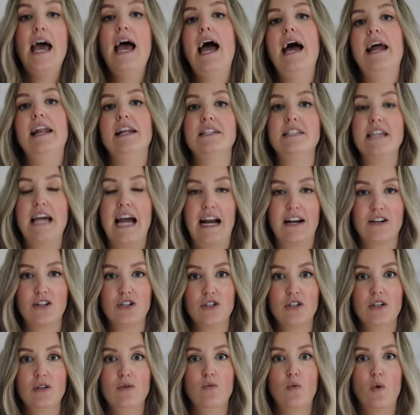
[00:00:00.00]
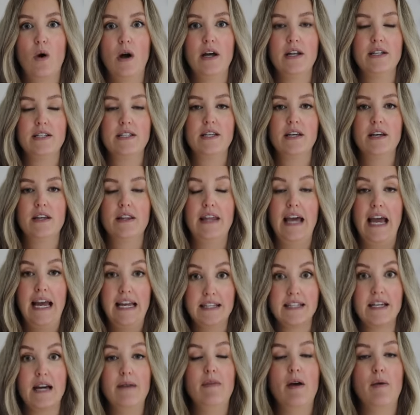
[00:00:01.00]
and it's actually what the
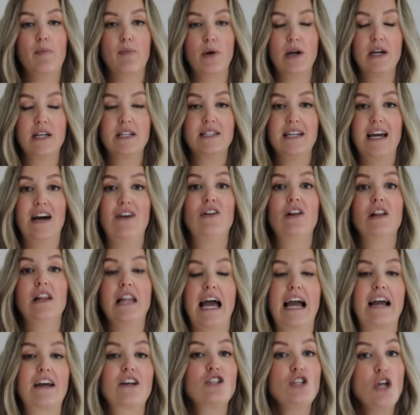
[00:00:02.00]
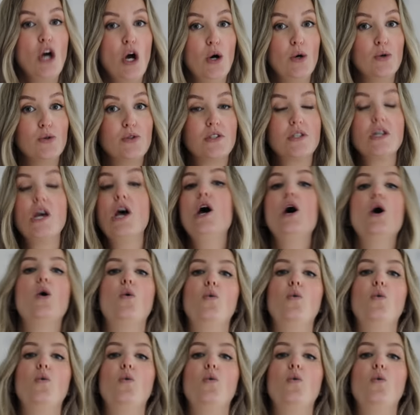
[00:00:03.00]
enzyme that breaks down lactose,